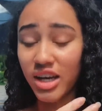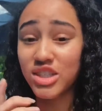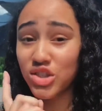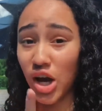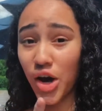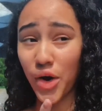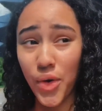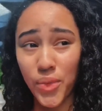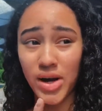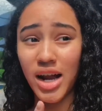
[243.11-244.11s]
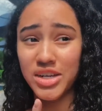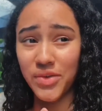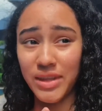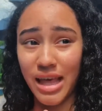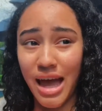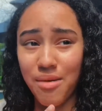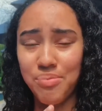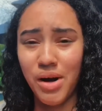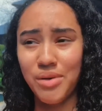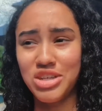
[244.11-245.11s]
So we're not doing that,
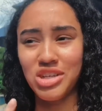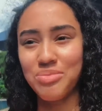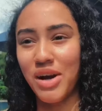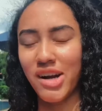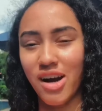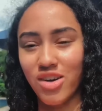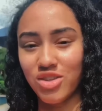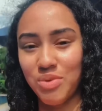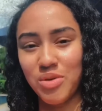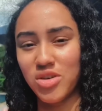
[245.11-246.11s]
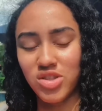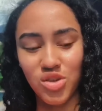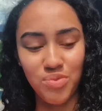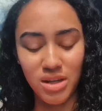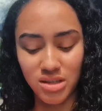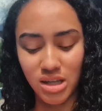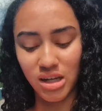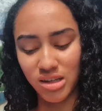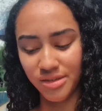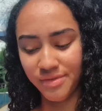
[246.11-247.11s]
but we should have brought goggles, but we were stupid,
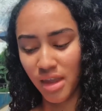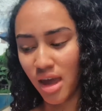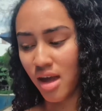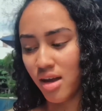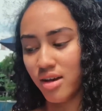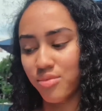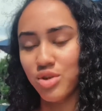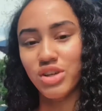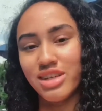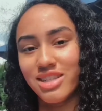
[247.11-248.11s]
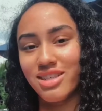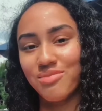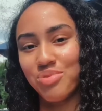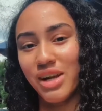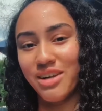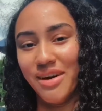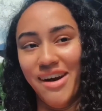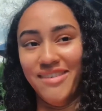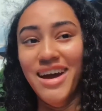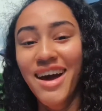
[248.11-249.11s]
so we're just playing
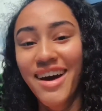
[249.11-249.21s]
around.